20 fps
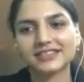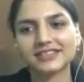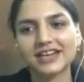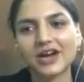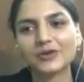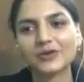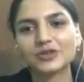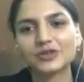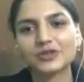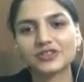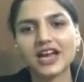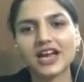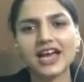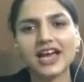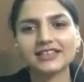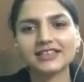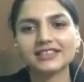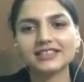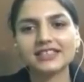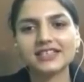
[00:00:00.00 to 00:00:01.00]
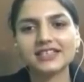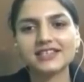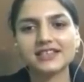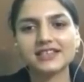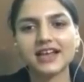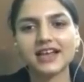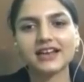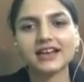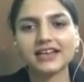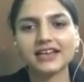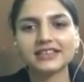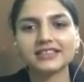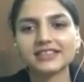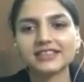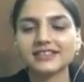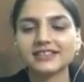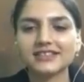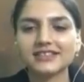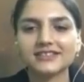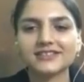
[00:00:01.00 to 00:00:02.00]
ground realities, and I
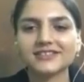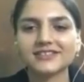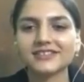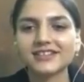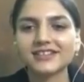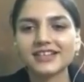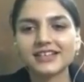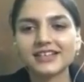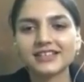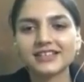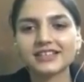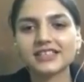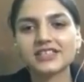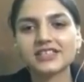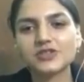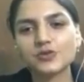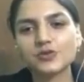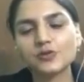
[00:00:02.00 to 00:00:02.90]
think the